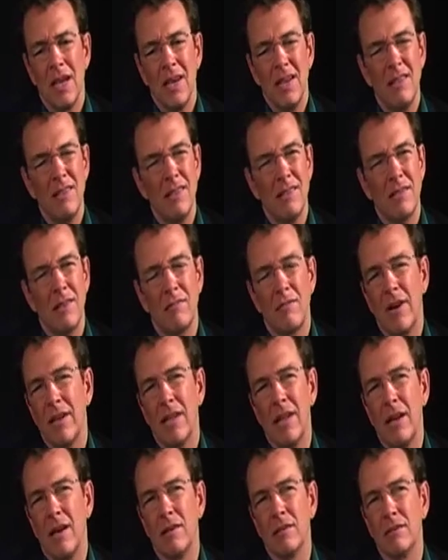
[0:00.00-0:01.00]
right
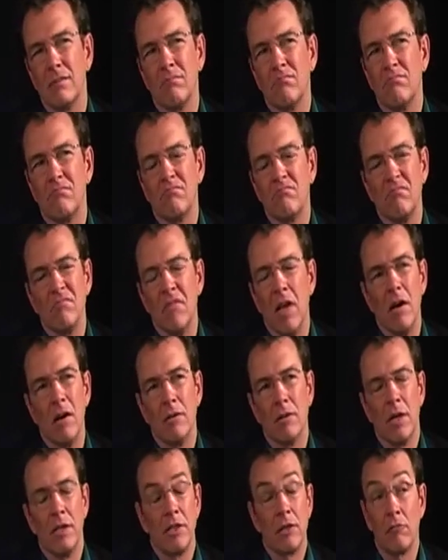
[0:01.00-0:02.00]
now,
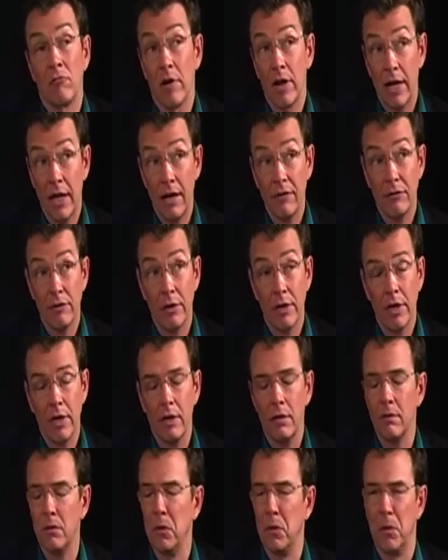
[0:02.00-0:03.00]
no. And to run after it
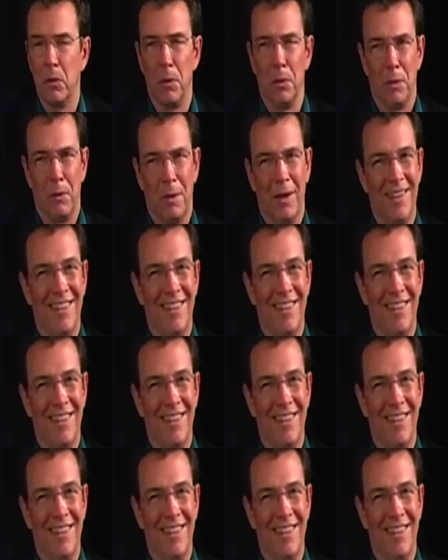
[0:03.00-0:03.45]
again? No.